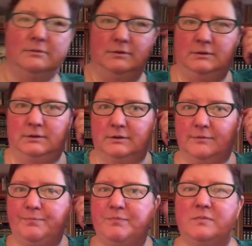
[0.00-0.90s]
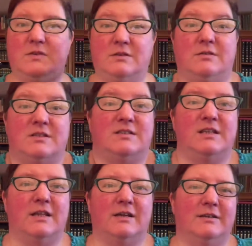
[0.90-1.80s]
to
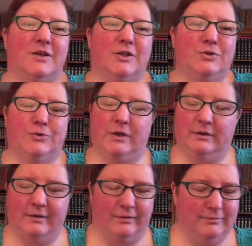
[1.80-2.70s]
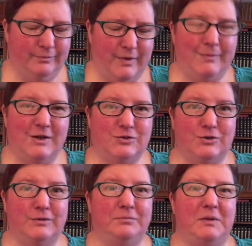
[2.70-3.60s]
see that at Dollar Tree. Now, maybe I
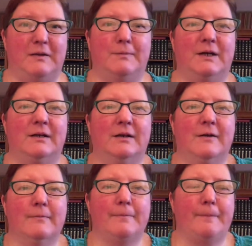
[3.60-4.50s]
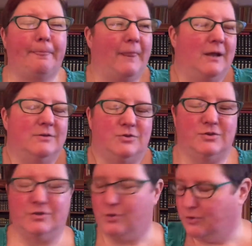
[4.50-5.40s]
shouldn't be, but it's
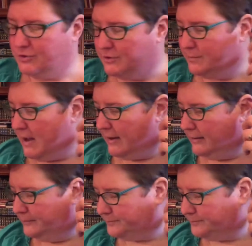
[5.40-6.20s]
just a gorgeous bag.